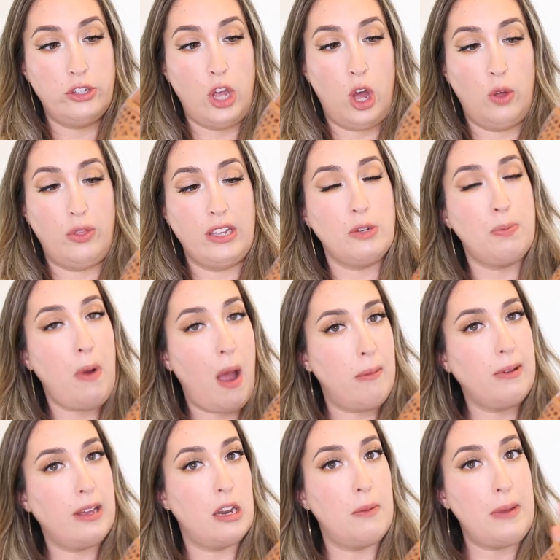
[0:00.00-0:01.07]
So these are
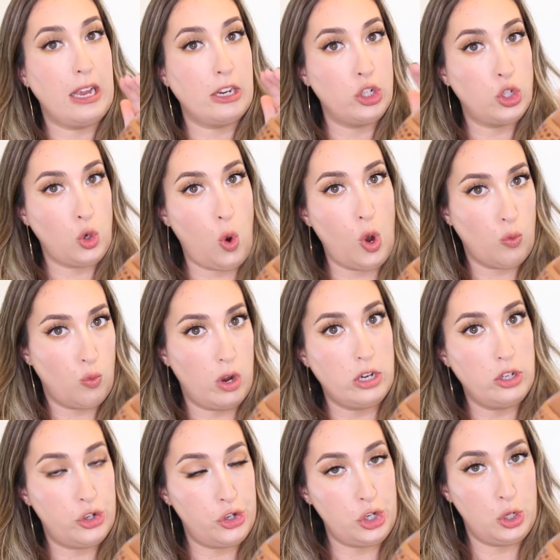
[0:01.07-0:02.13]
probably going to be a short
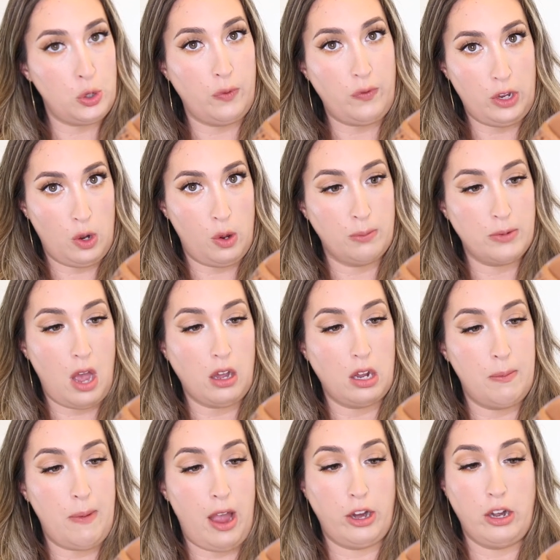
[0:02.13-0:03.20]
run shoe, if you know what I'm
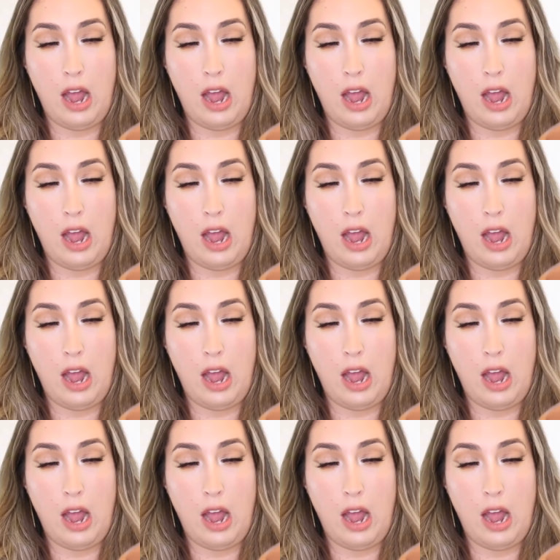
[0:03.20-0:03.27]
talking about.